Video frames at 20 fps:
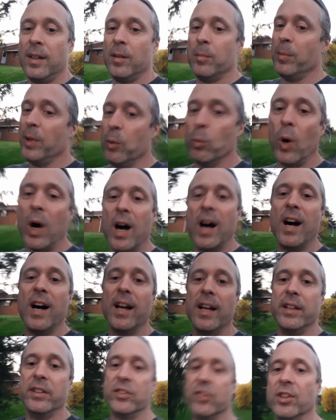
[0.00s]
Be
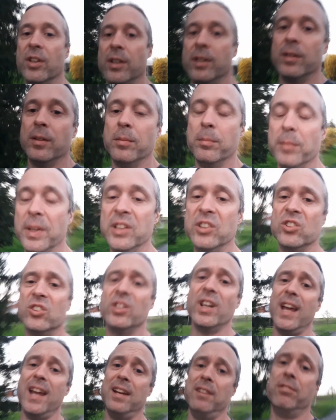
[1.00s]
wise. Be
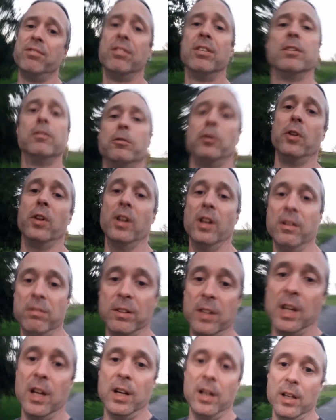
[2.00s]
safe for the love
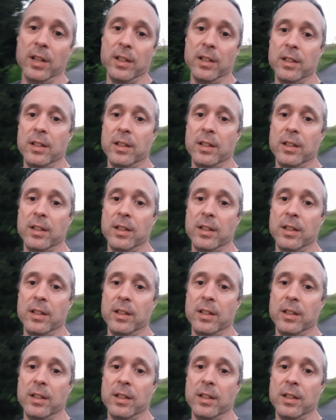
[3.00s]
of God.